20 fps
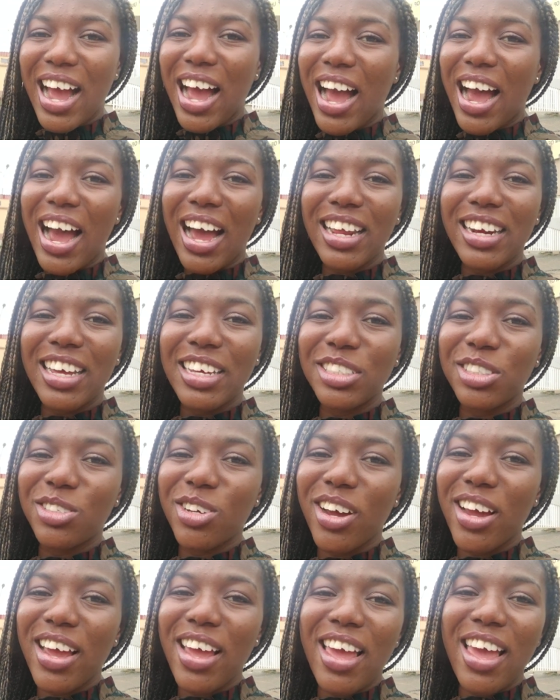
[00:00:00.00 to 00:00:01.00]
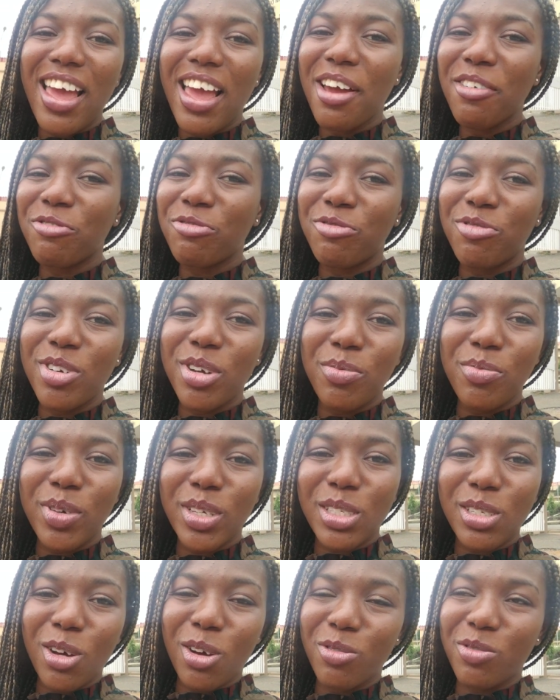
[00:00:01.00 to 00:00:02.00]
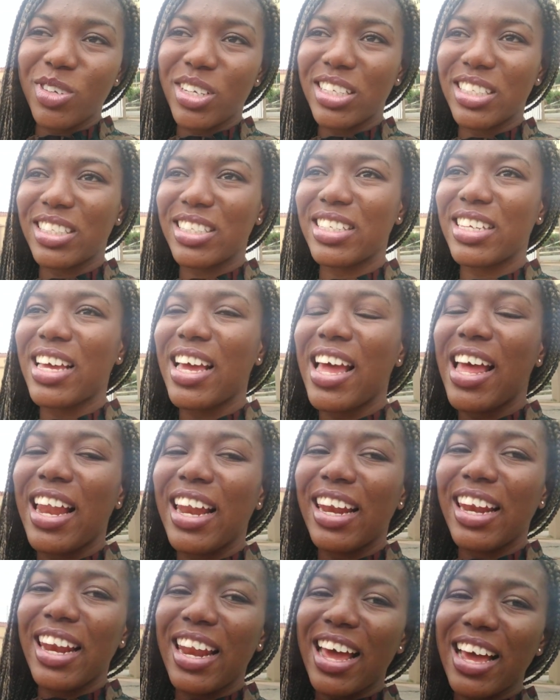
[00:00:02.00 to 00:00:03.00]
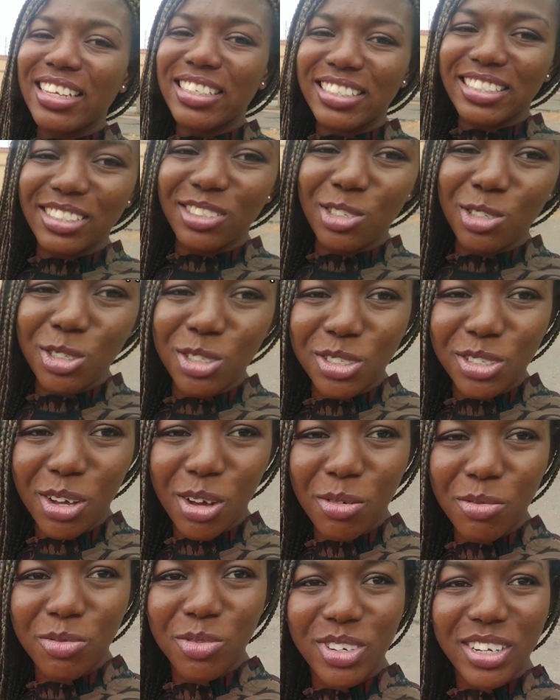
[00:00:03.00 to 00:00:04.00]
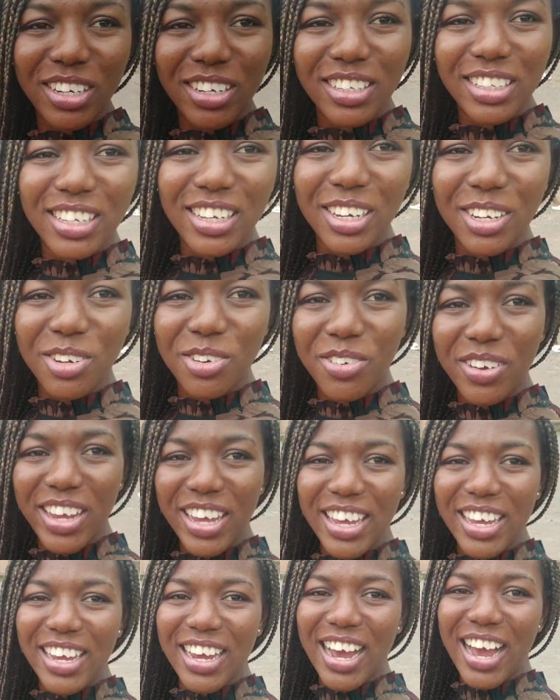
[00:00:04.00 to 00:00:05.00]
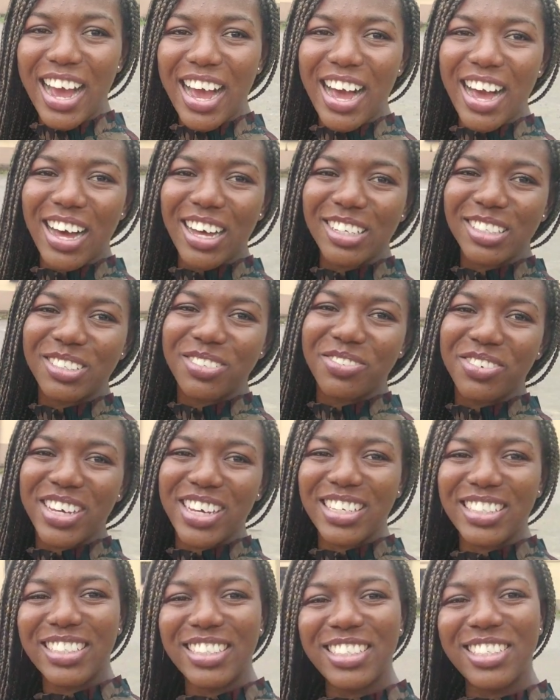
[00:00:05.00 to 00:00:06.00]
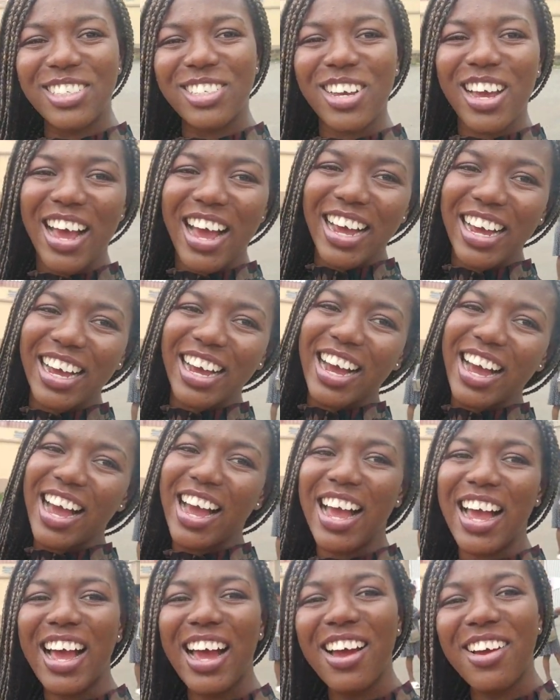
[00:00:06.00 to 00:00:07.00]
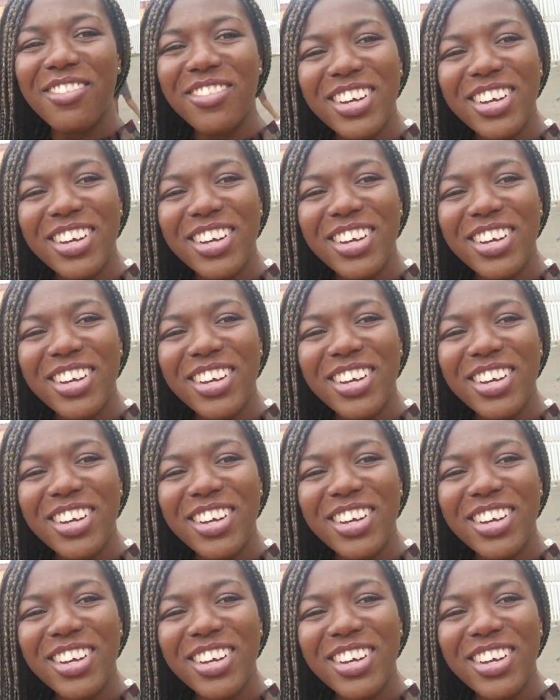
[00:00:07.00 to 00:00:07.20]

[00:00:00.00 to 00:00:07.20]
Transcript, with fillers: and enjoy every bit of it. Let's do some really quick outfit check. I